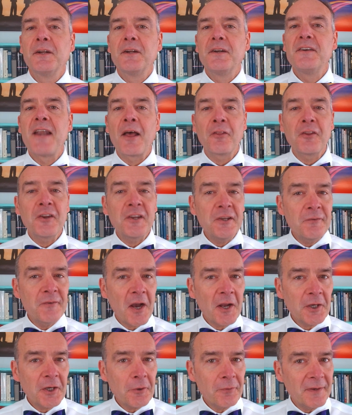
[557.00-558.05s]
Now that you've
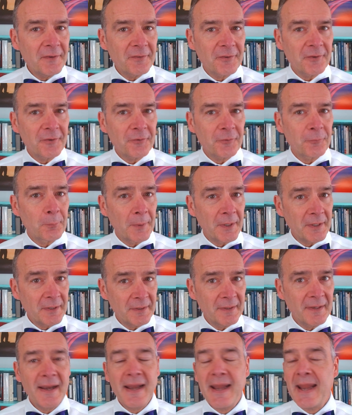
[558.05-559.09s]
got your thesis
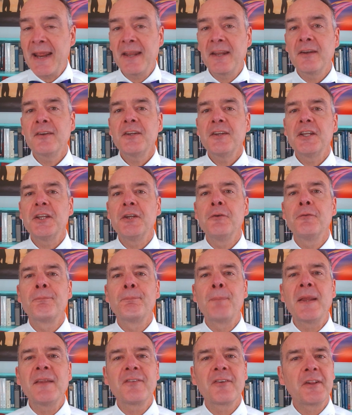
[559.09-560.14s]
written and you've
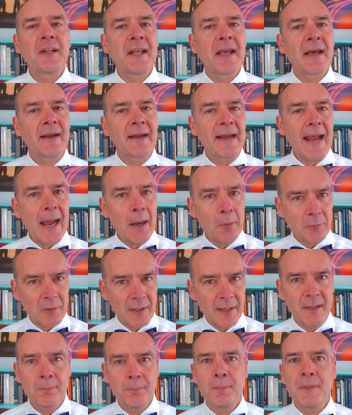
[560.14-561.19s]
basically got it
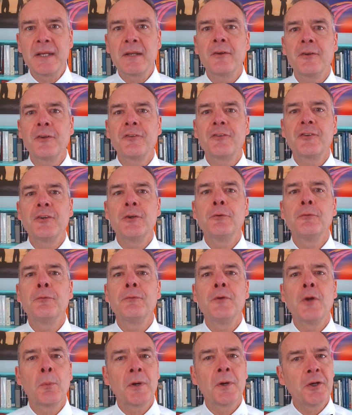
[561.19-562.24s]
outlined because you
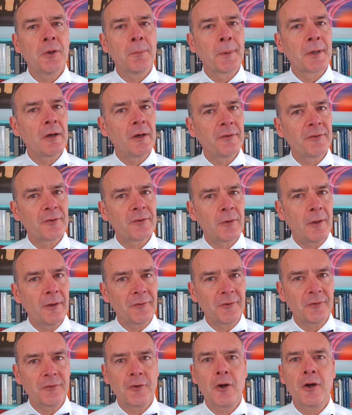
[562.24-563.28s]
know what your because
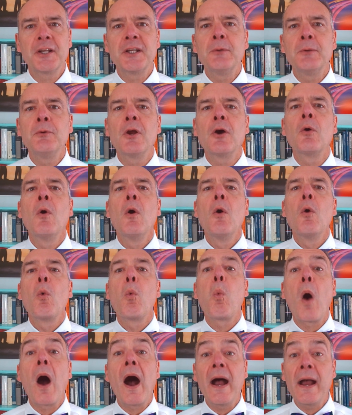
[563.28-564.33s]
clauses are, you know
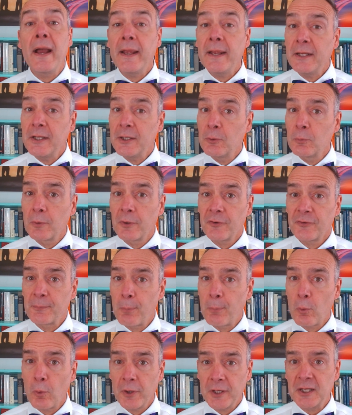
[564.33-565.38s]
why you are
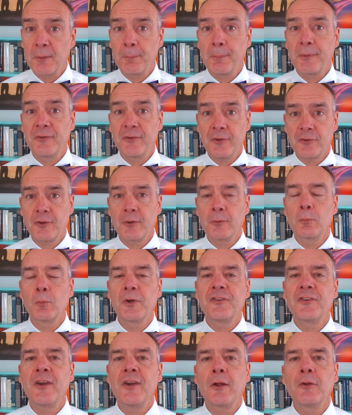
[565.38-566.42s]
supporting your position,
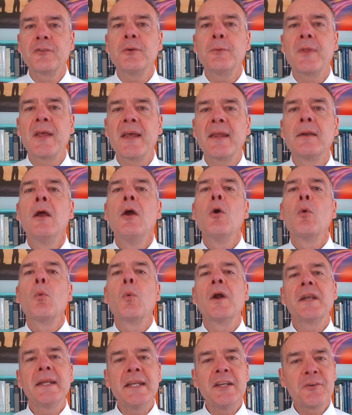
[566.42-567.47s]
which tells you then
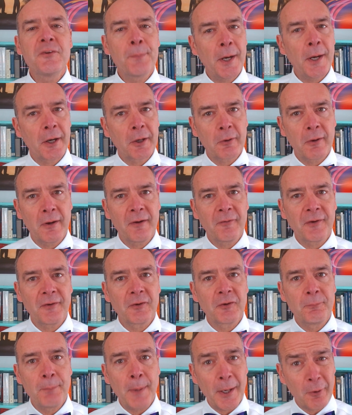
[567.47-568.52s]
what each
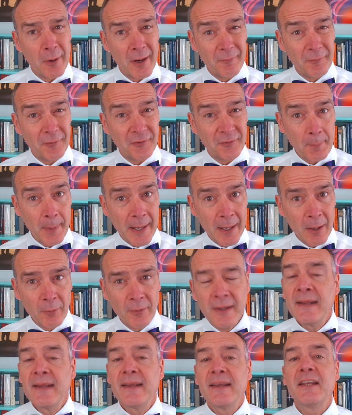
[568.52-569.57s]
paragraph is about,
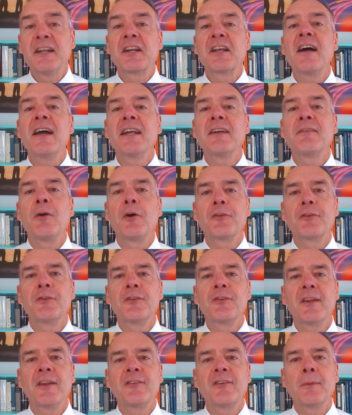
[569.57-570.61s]
and it kind of also
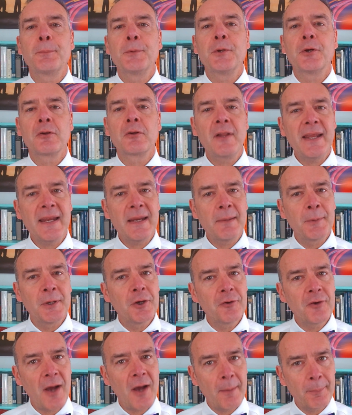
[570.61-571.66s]
sets up your claim in your
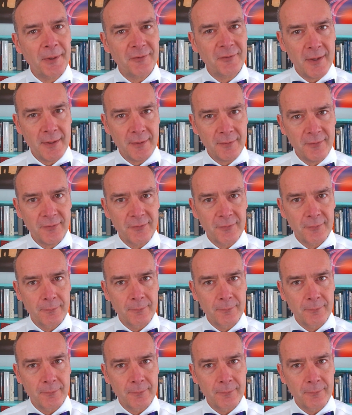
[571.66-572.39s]
topic sentence,